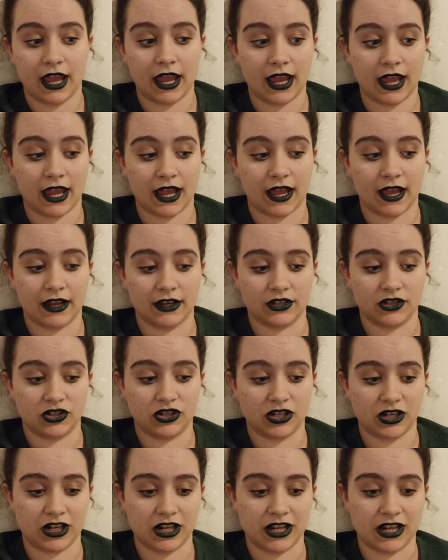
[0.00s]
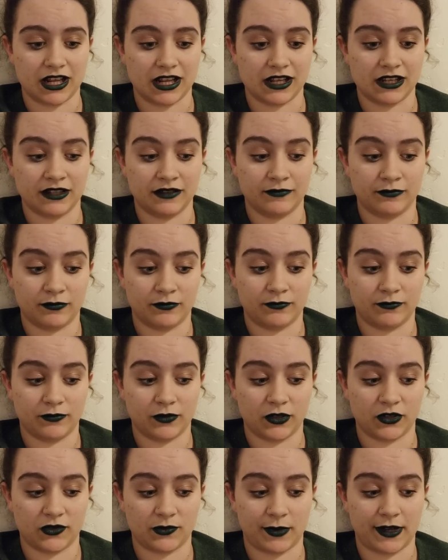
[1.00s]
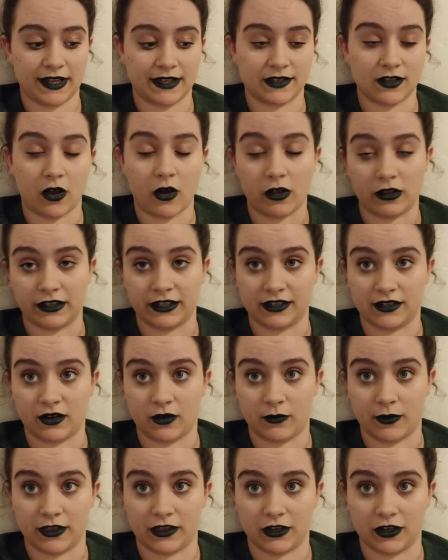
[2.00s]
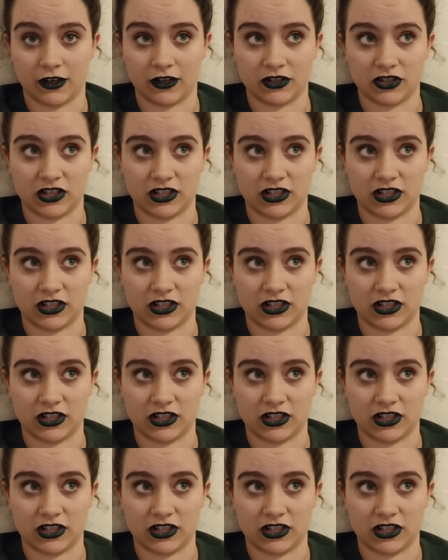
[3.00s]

and she persuades Ollie to go with her.